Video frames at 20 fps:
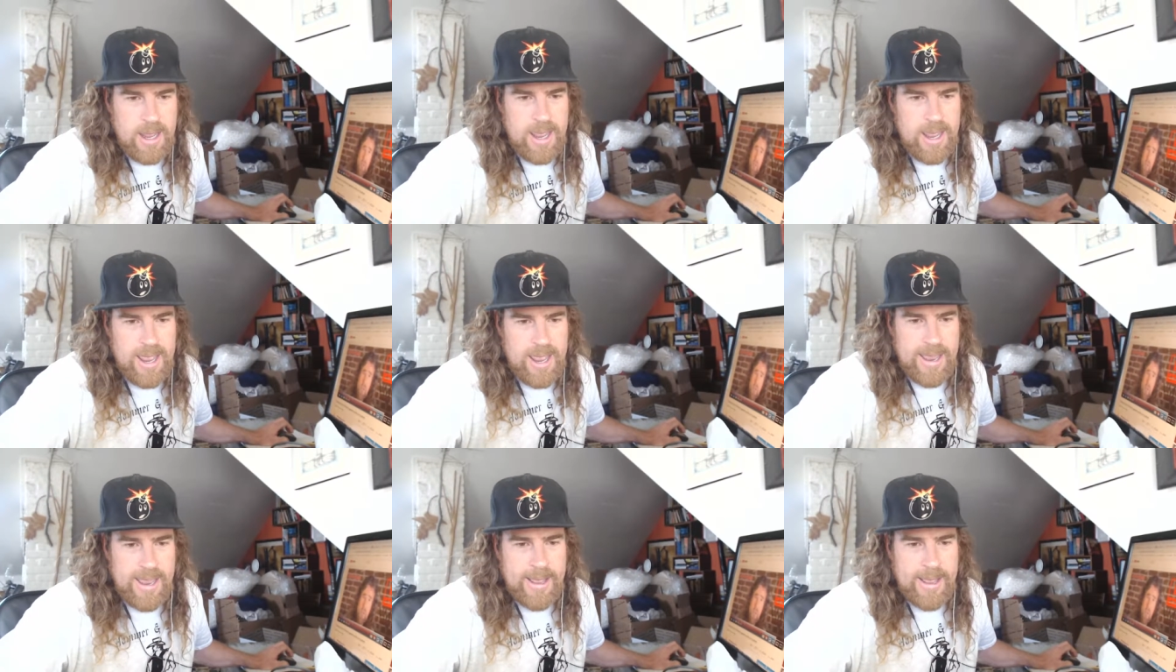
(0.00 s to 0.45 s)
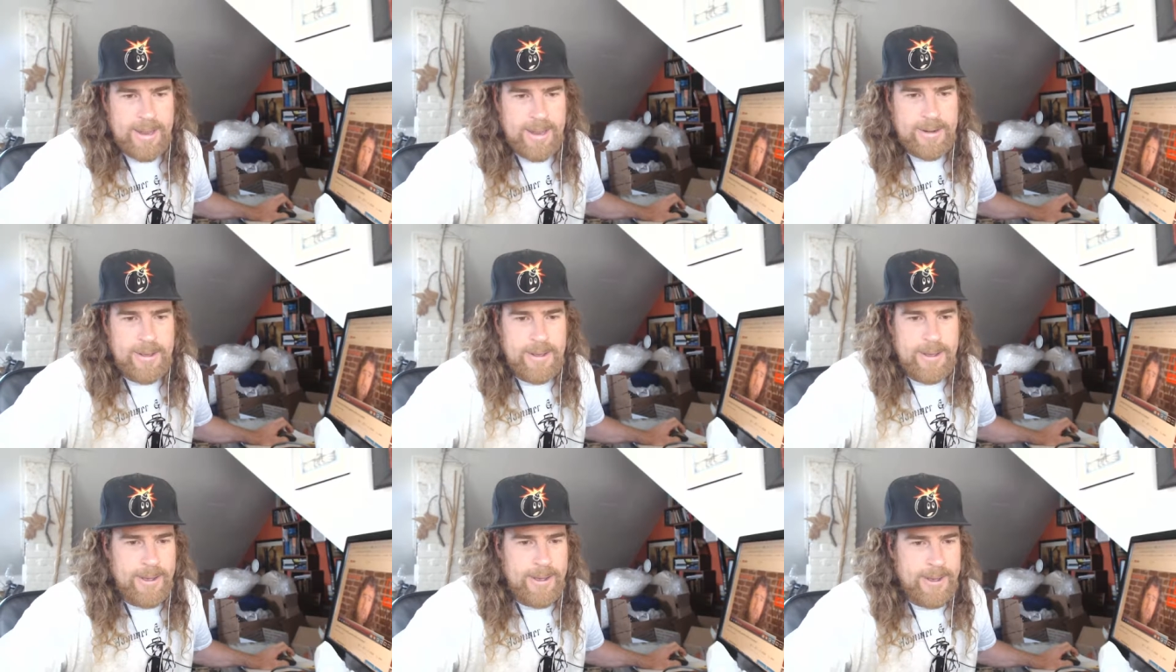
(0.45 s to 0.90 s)
And
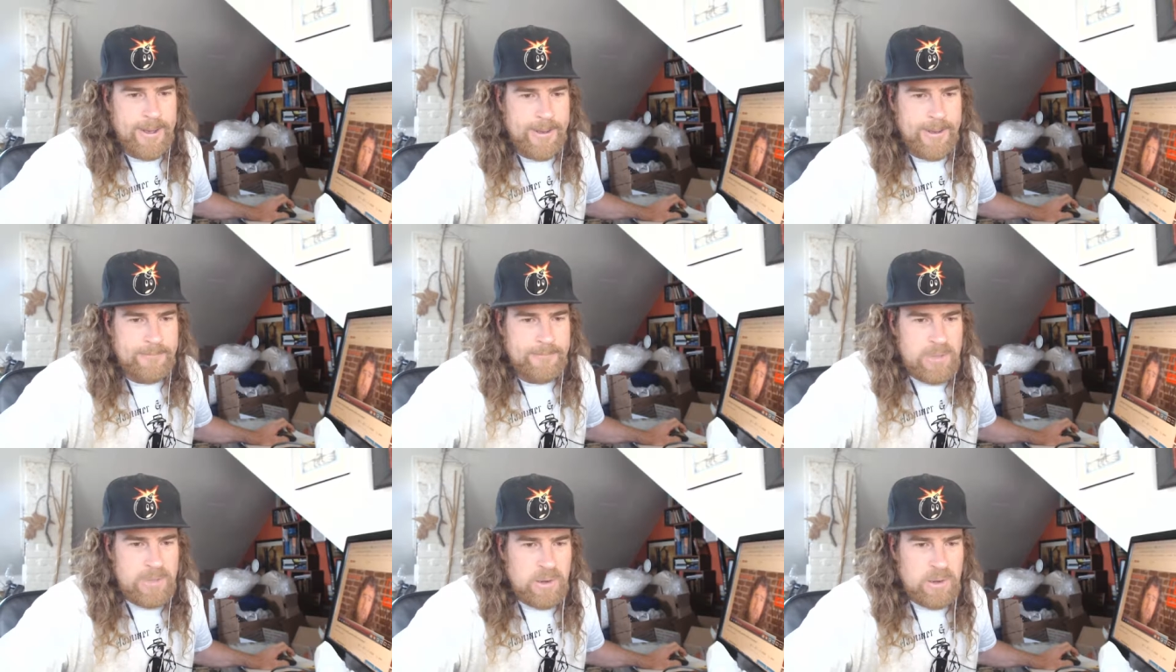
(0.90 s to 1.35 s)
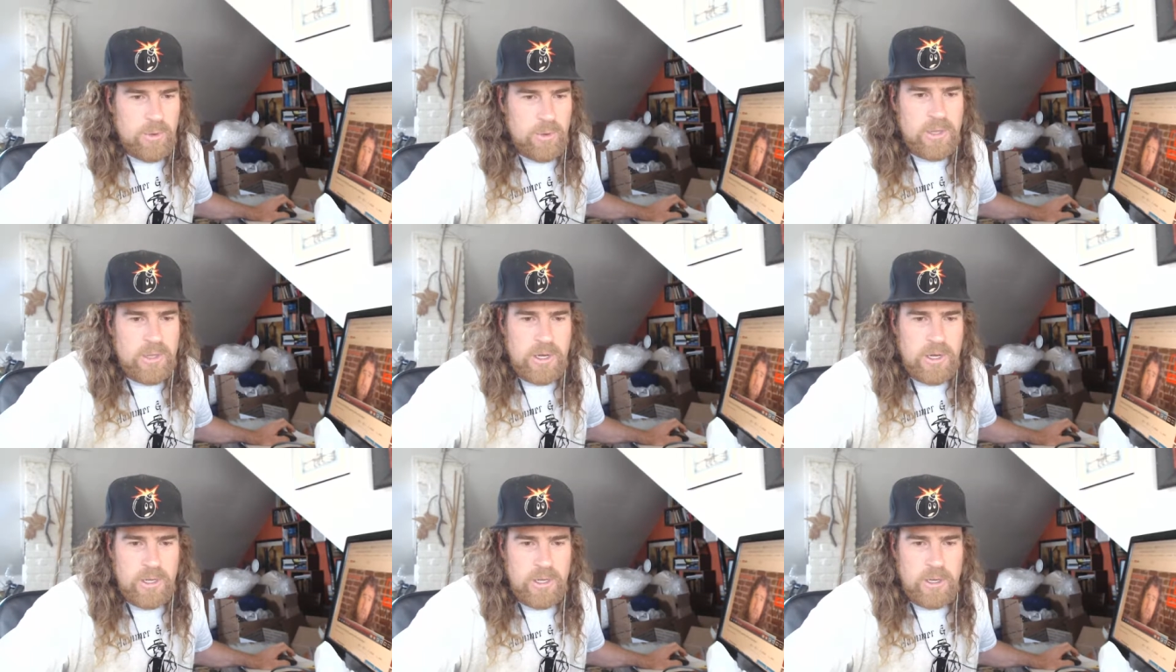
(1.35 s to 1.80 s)
um, he really
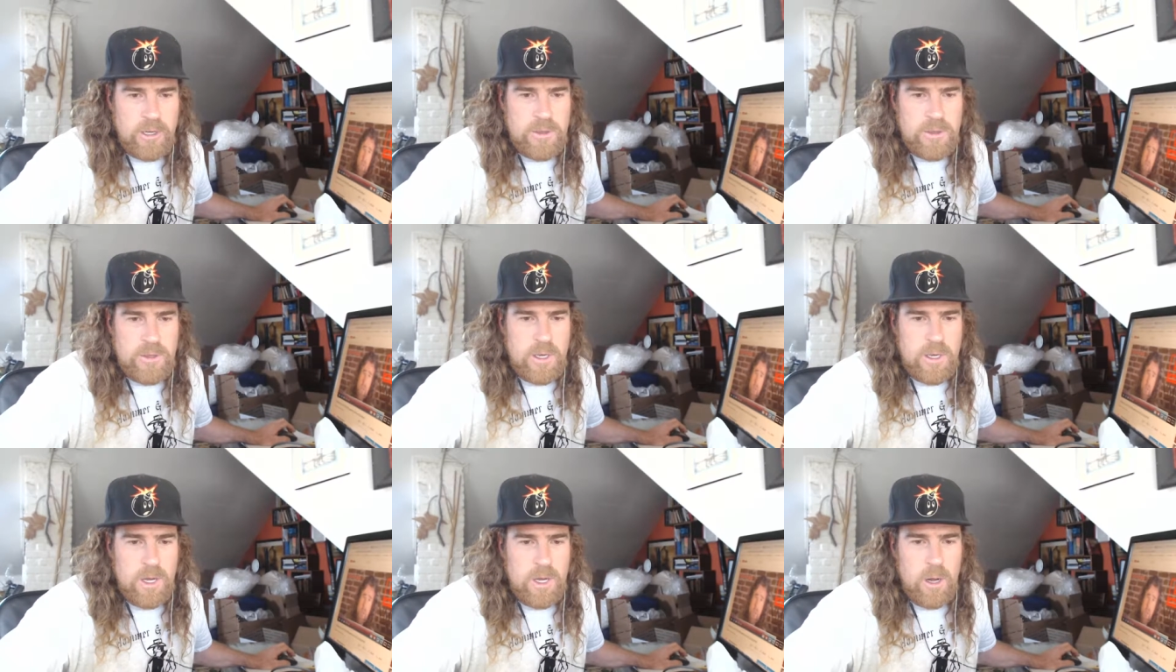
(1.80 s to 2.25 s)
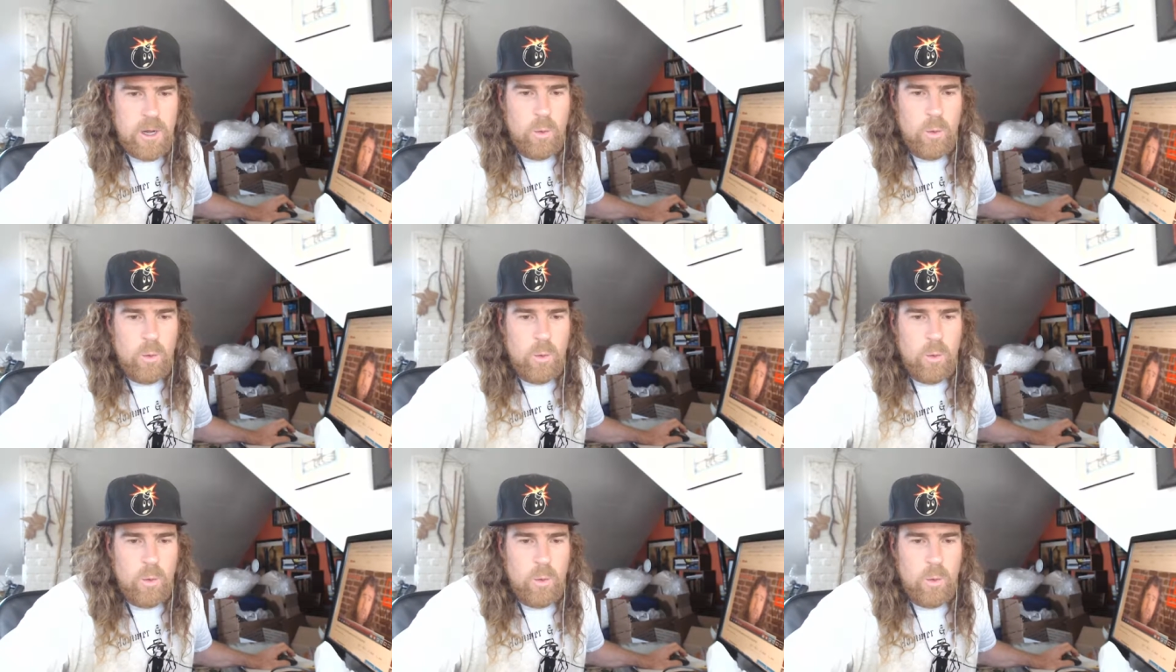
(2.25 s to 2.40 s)
did a good thing here.